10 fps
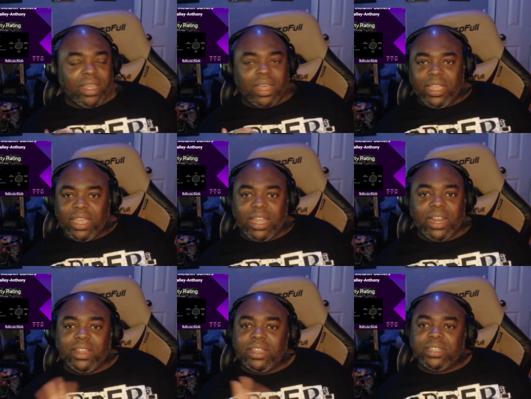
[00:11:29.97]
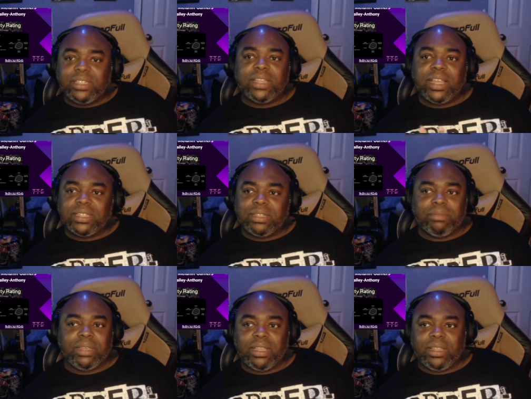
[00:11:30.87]
Again, this doesn't
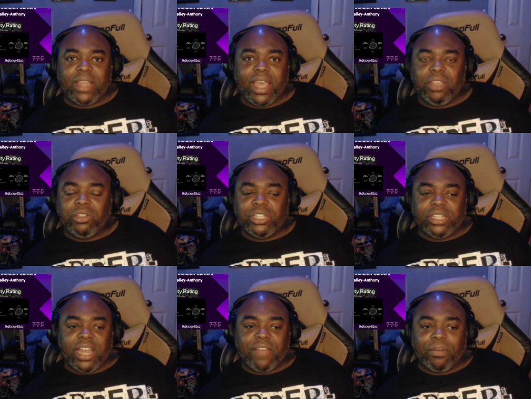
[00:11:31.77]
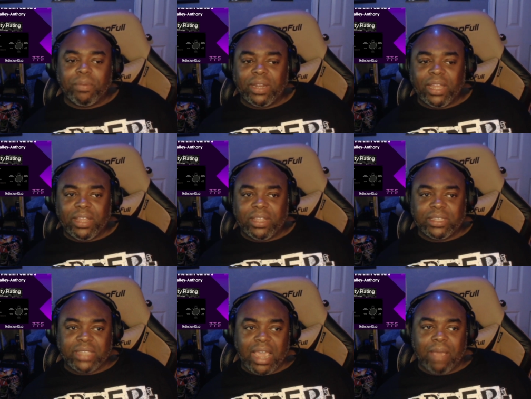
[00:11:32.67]
mean that you should never play these
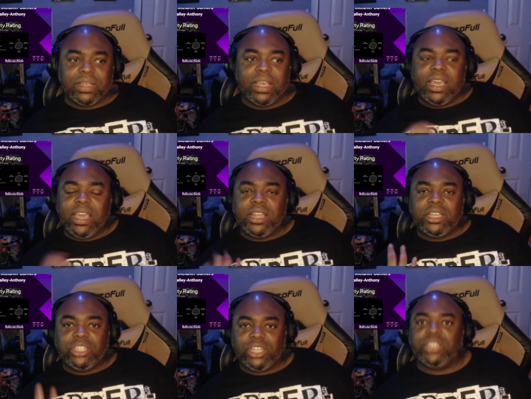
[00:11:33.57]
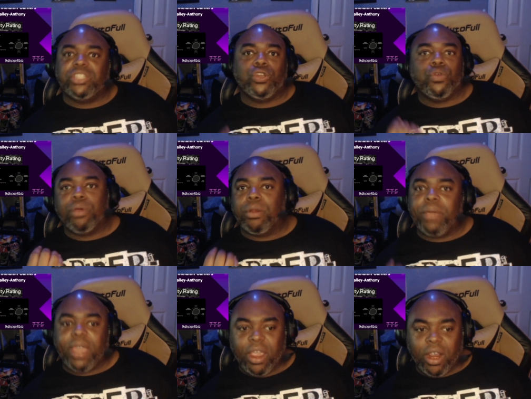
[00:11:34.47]
games. It's just to
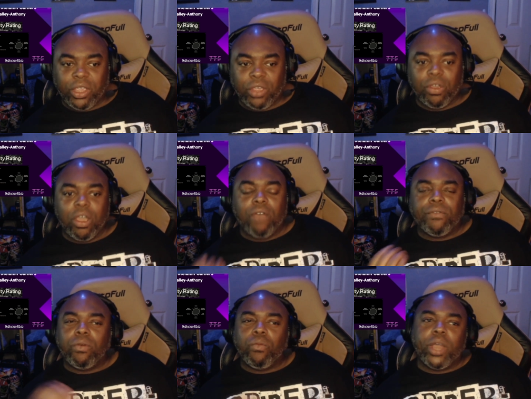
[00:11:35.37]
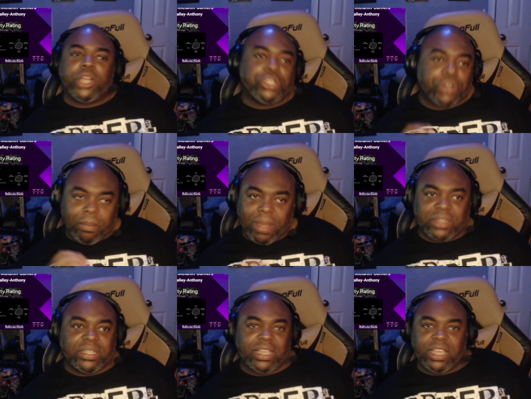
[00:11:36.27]
prepare you for what you're about
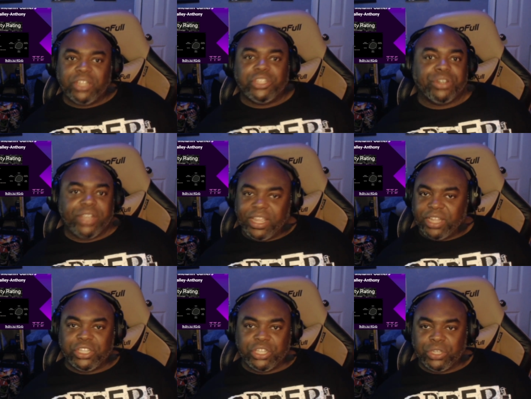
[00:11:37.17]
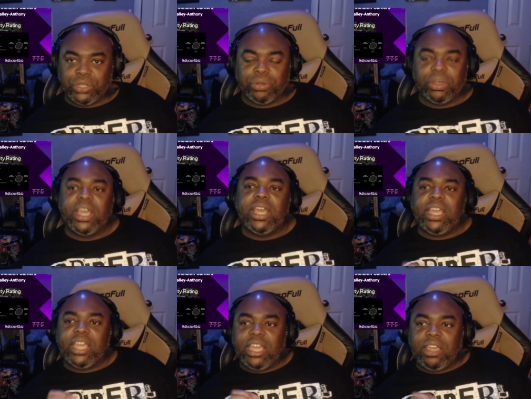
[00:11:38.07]
to enter into
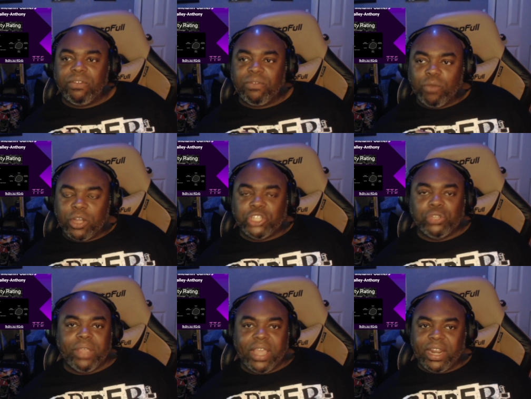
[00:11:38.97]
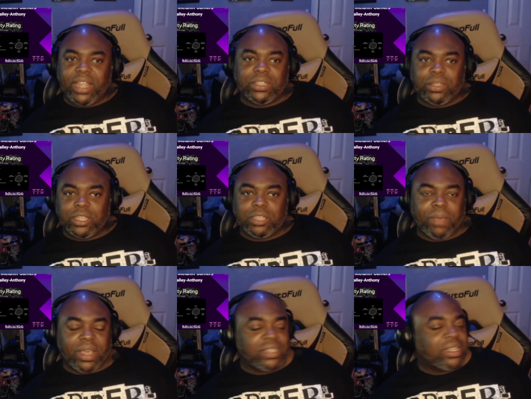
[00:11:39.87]
it once you get into this
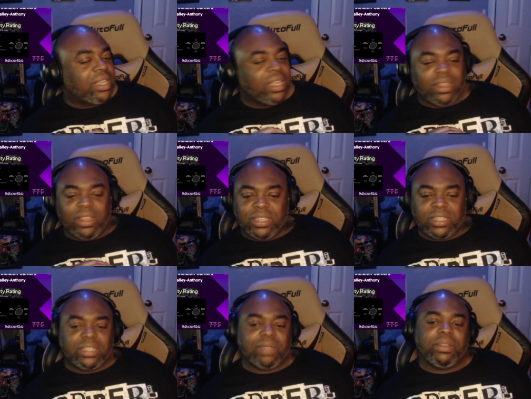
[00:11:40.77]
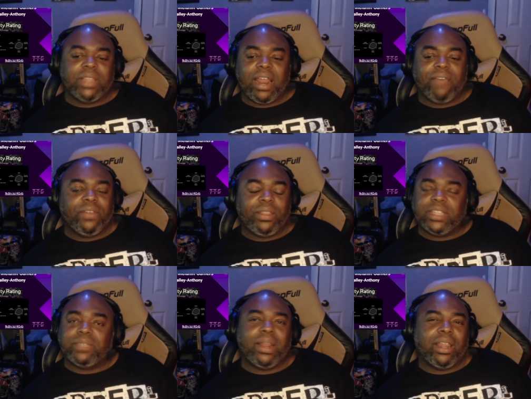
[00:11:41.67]
space. This is something that I feel
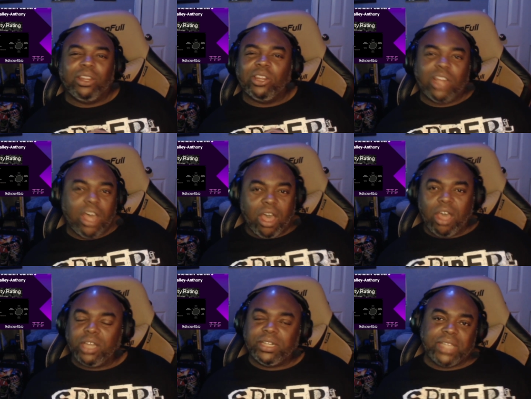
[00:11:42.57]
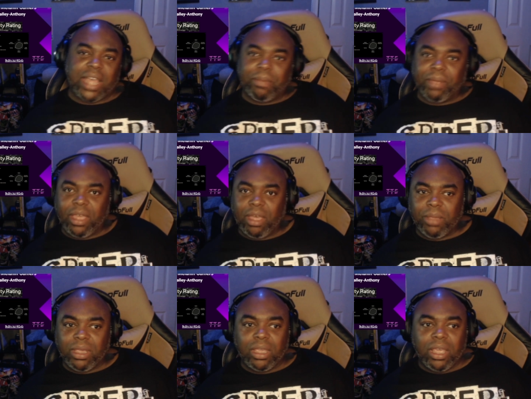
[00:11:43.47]
that's been a long time coming.